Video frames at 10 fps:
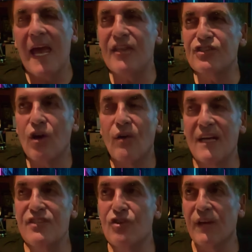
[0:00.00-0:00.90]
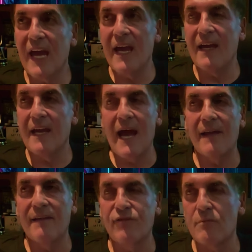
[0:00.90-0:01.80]
And so it's okay. And
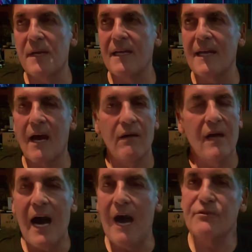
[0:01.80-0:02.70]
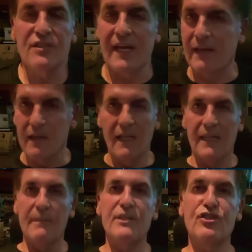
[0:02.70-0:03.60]
I, for me now, I'm just like,
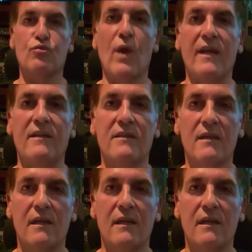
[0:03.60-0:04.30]
let me just wait.